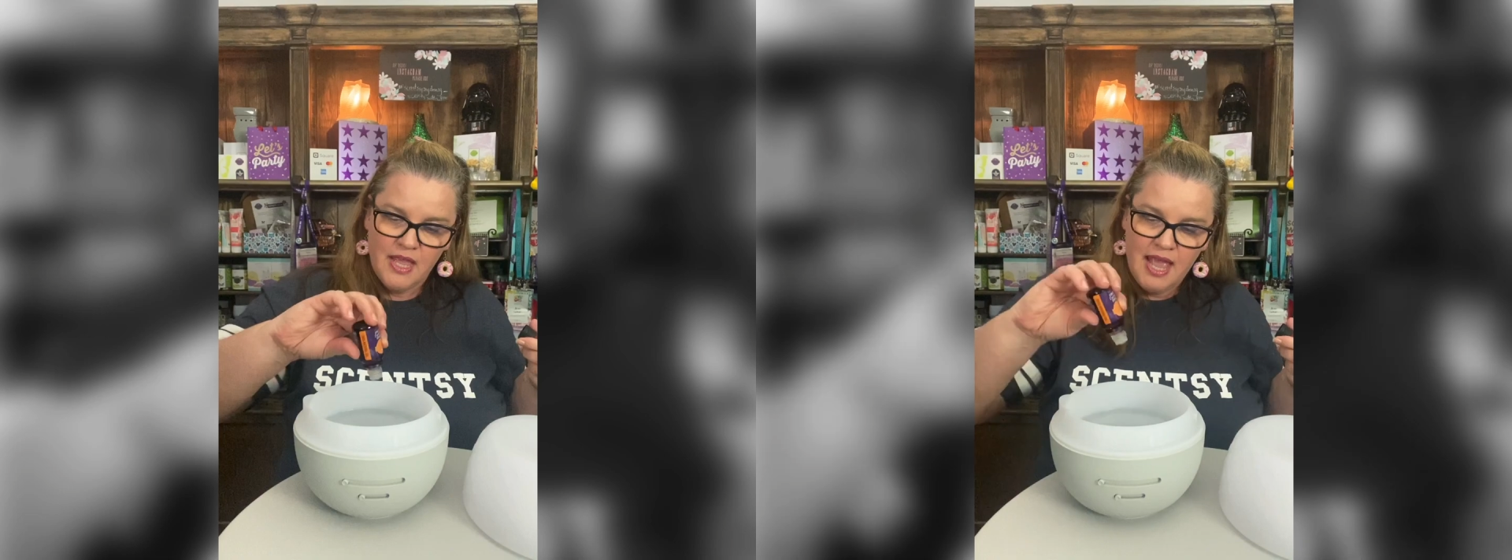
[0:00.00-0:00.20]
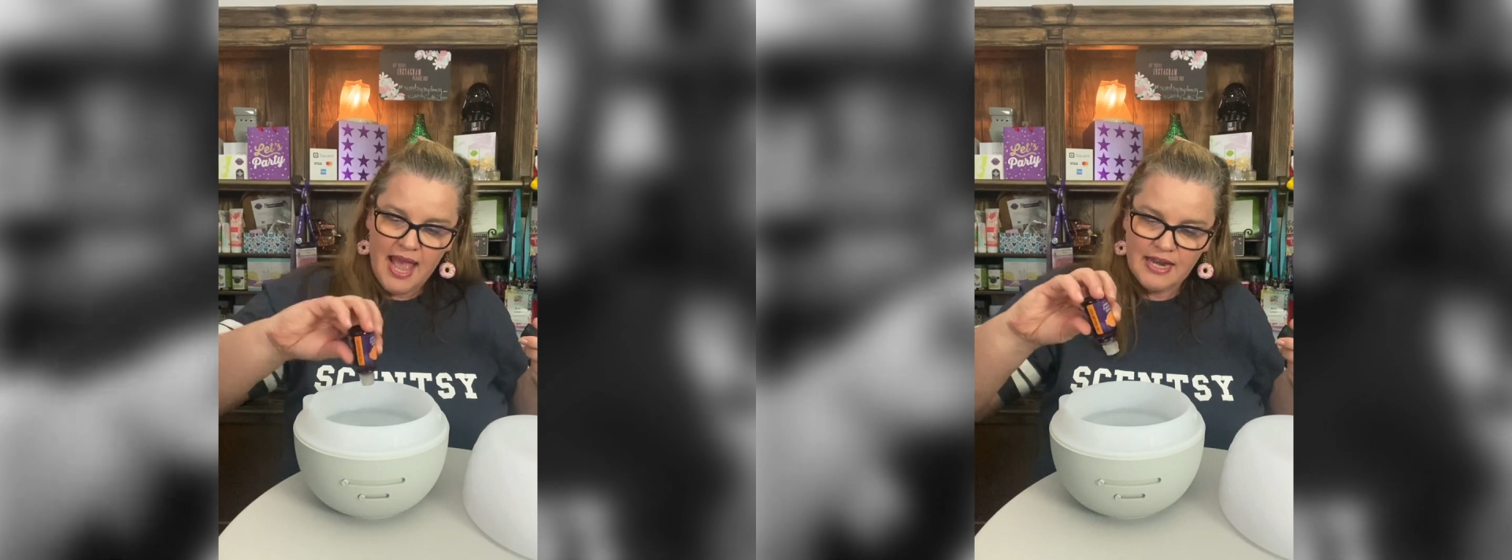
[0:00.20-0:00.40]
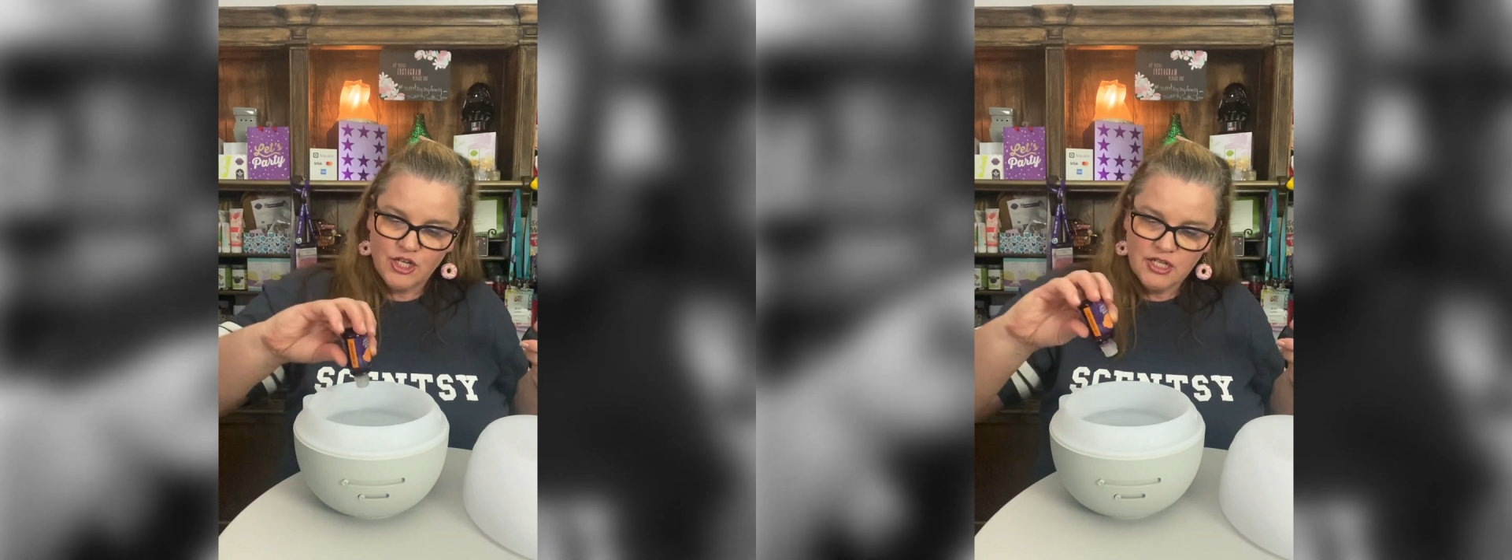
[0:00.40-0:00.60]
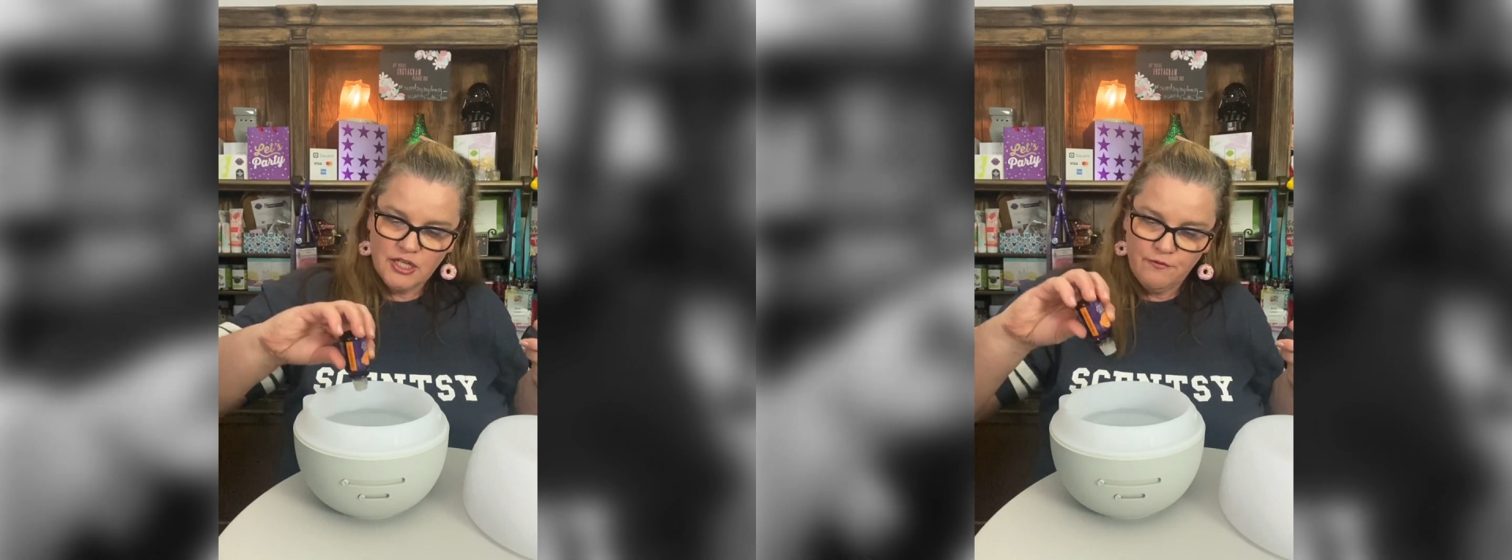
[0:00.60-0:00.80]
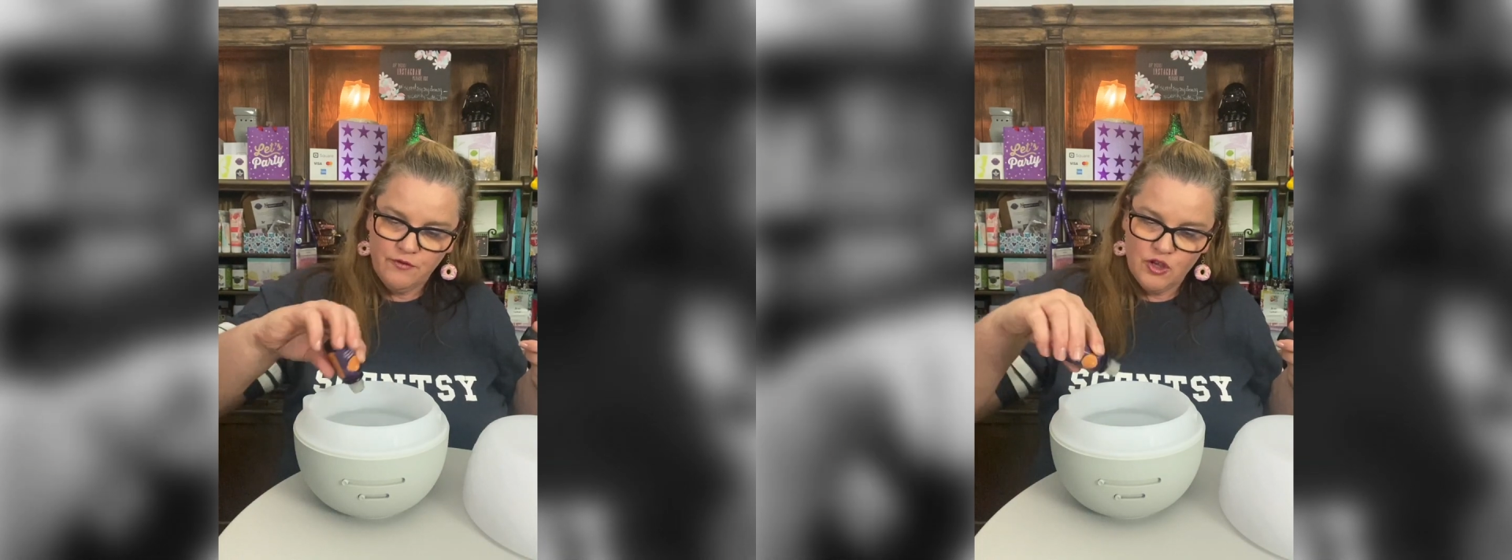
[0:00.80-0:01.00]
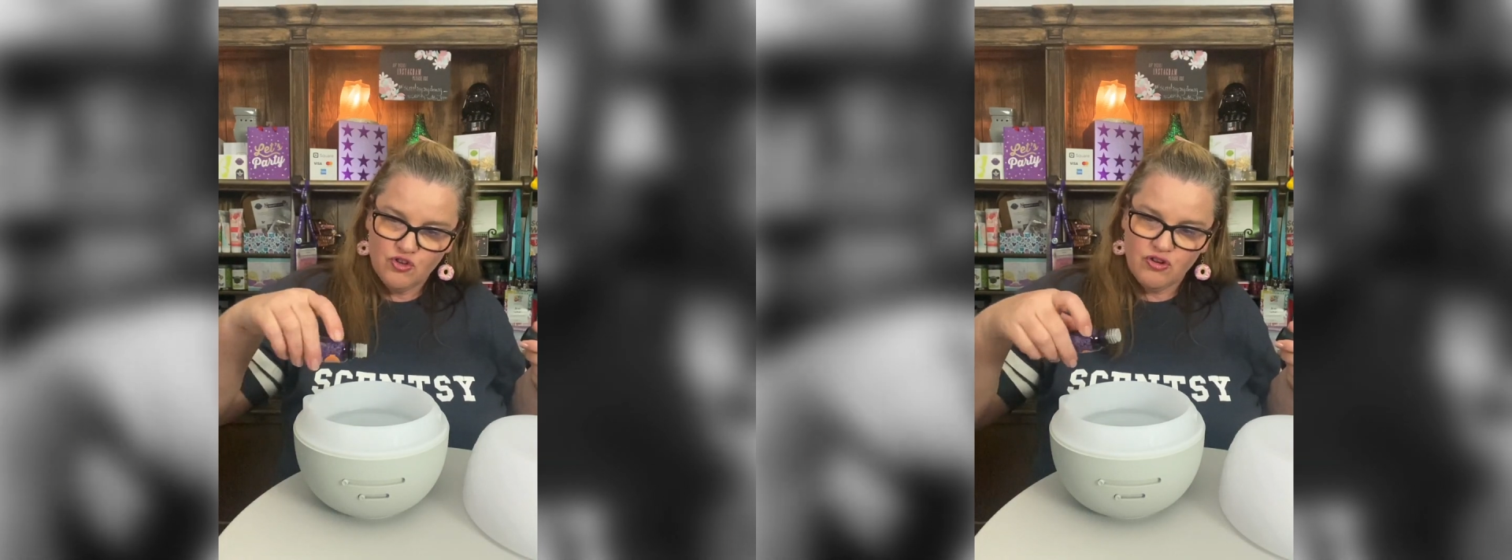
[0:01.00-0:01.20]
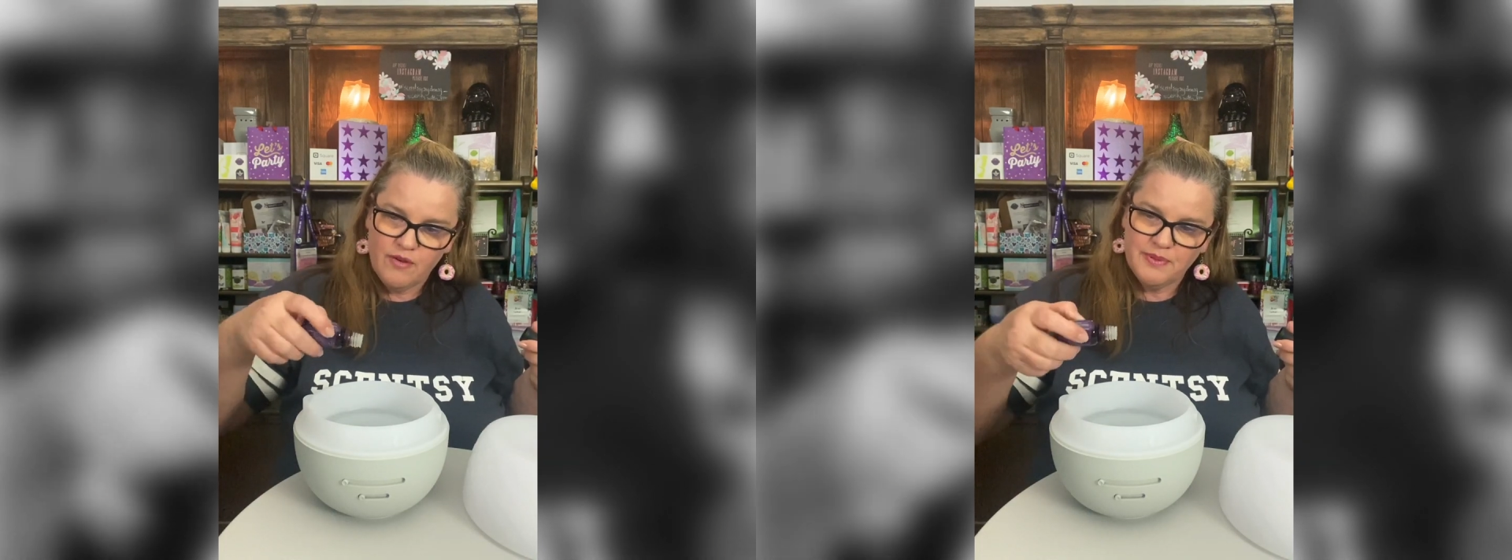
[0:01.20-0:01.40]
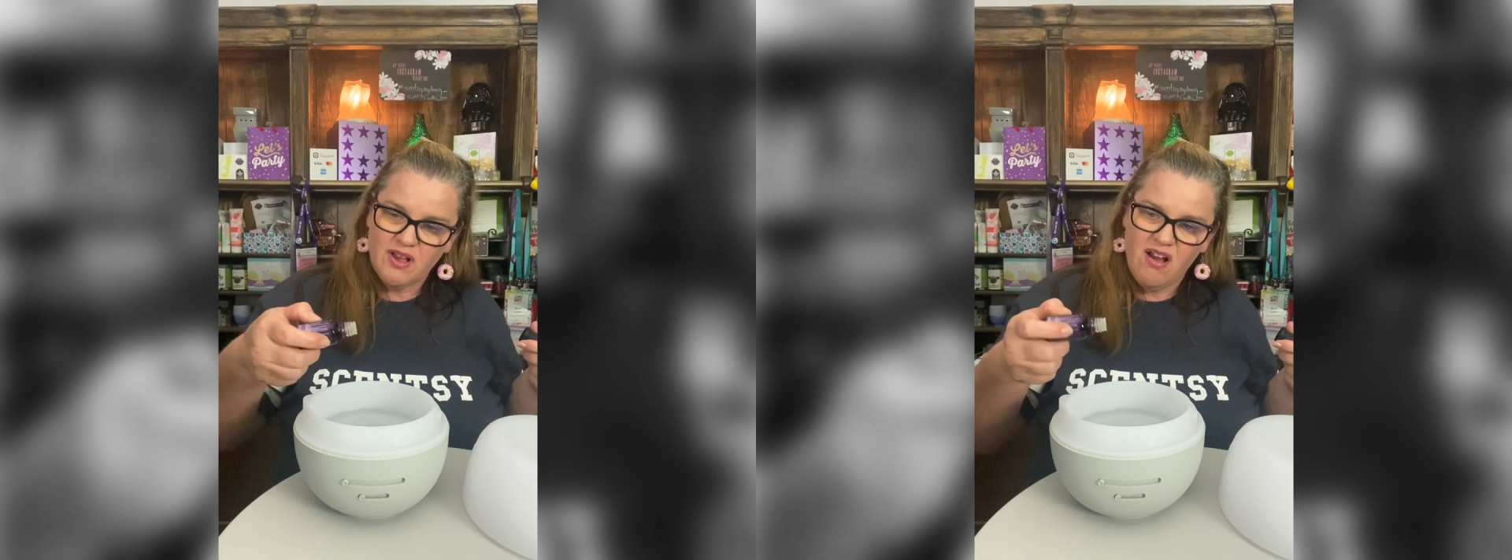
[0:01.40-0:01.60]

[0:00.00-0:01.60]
and just a few drops.